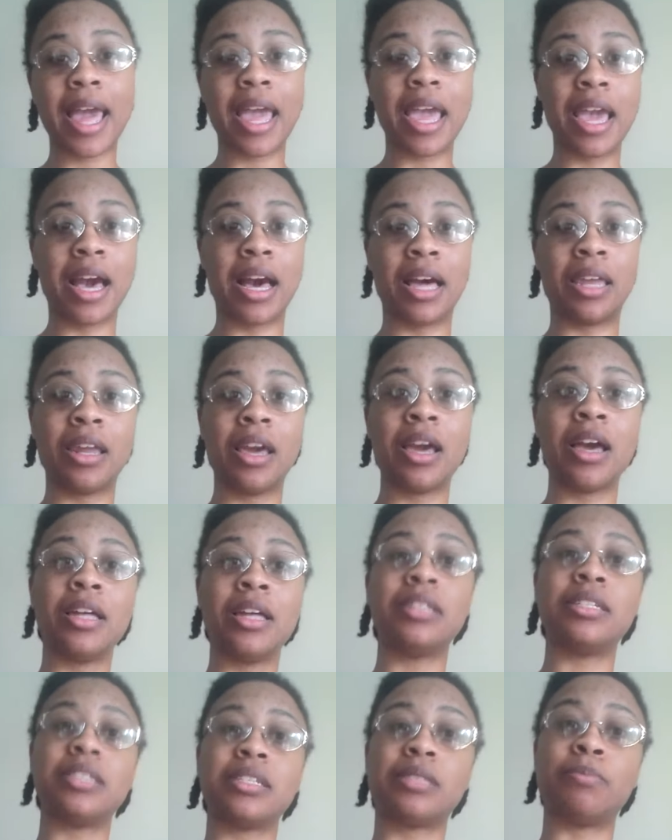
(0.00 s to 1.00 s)
And
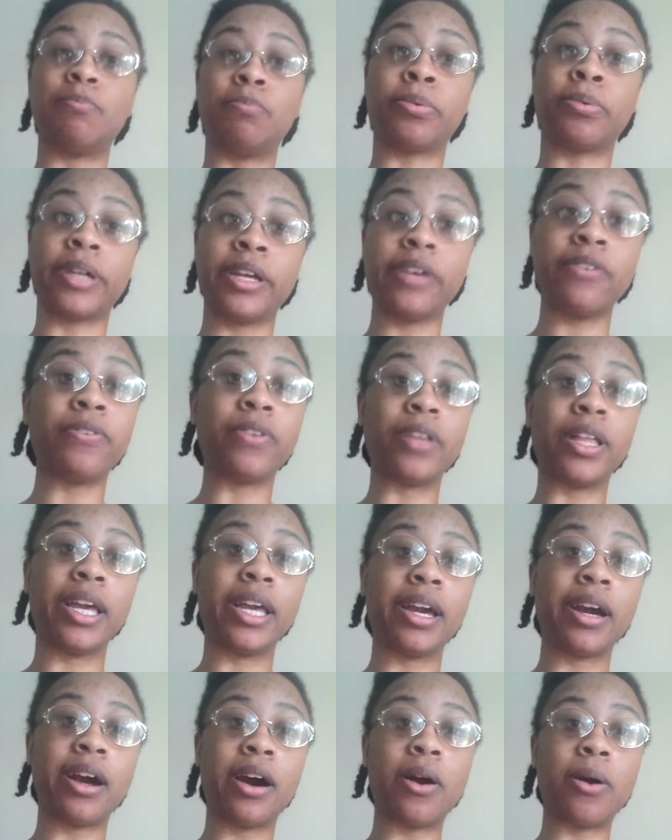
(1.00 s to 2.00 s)
just
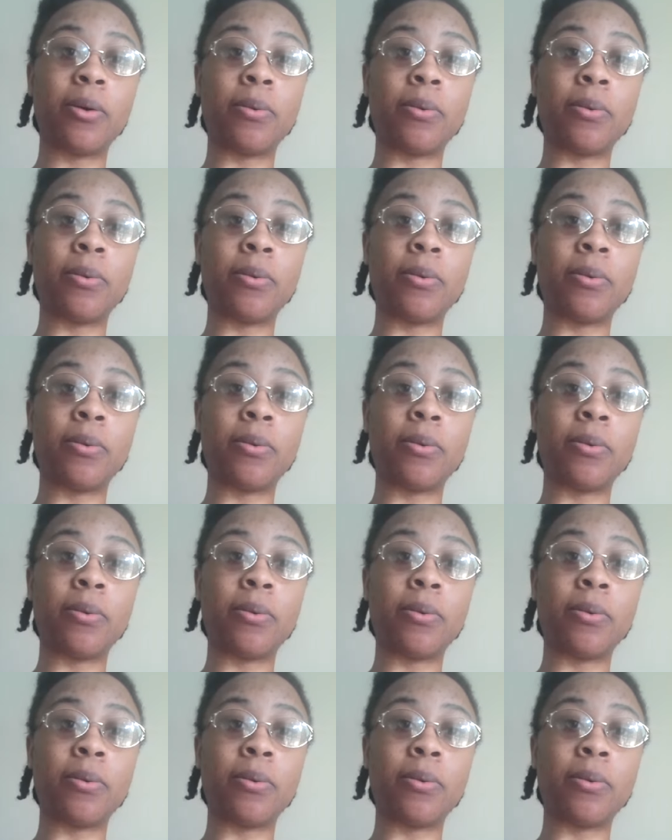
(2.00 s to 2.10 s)
briefly,